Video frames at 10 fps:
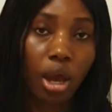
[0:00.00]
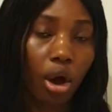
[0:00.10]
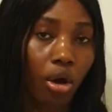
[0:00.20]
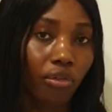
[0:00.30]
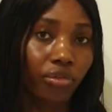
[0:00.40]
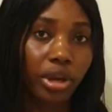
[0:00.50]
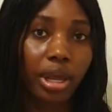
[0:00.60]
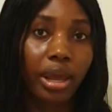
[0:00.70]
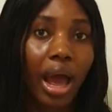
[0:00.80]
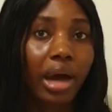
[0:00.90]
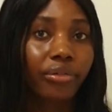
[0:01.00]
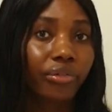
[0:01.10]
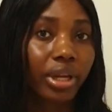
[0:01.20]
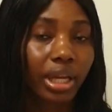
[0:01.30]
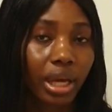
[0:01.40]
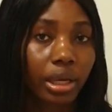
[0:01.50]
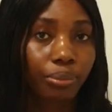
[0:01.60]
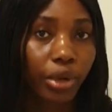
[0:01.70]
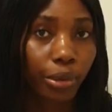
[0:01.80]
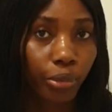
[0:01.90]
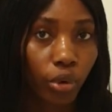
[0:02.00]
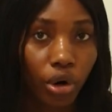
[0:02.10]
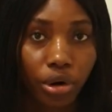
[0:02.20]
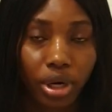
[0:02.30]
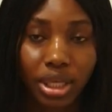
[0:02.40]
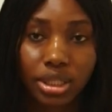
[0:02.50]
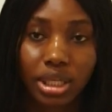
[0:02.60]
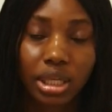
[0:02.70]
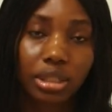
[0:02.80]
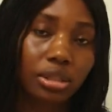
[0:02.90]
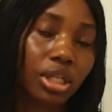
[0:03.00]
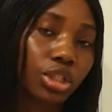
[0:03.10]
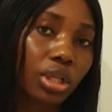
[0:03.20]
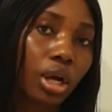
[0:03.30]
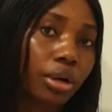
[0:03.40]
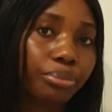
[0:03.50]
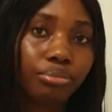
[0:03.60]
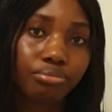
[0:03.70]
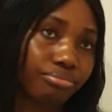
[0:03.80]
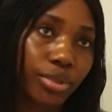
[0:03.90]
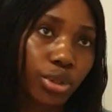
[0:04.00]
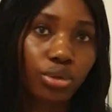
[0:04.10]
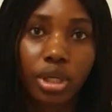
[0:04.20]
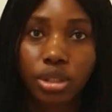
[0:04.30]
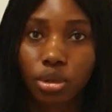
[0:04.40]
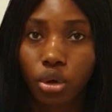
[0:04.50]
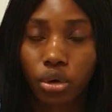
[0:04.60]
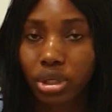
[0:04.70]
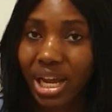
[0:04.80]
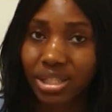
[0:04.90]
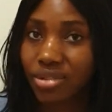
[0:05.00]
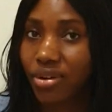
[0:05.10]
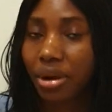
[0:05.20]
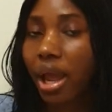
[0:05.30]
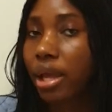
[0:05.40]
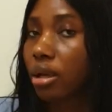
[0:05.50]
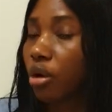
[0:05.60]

of the African people, or let's say international students, or that is very high.